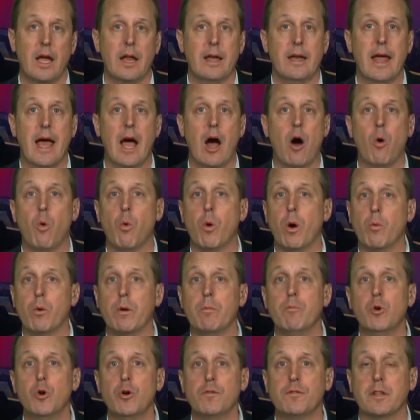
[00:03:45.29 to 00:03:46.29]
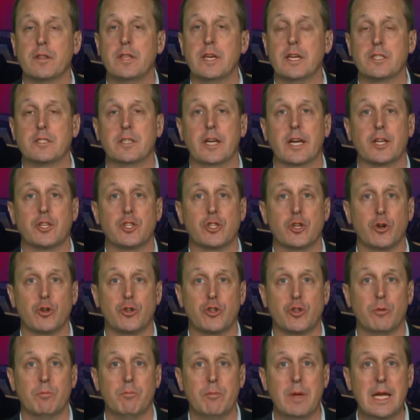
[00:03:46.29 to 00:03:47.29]
Now, when we move to things like
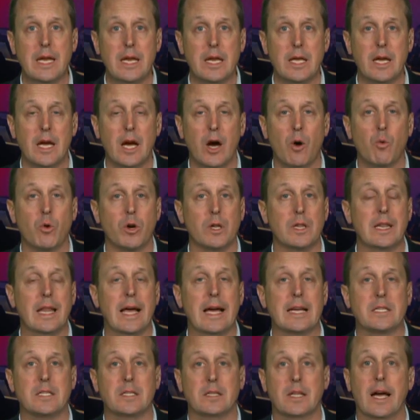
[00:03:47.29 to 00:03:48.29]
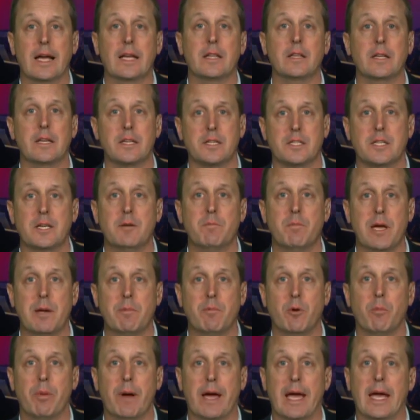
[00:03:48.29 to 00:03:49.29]
social media, we're less likely to see
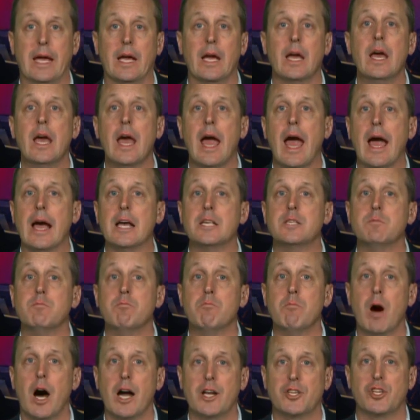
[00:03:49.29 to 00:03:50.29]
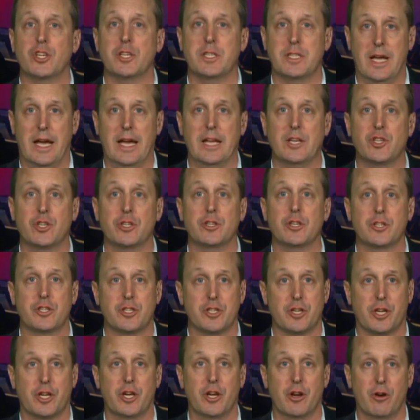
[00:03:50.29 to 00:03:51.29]
people paying as much attention to
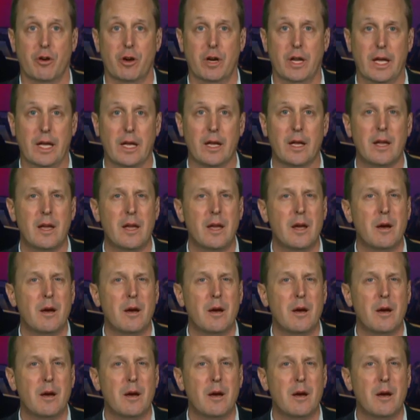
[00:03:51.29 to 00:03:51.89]
security.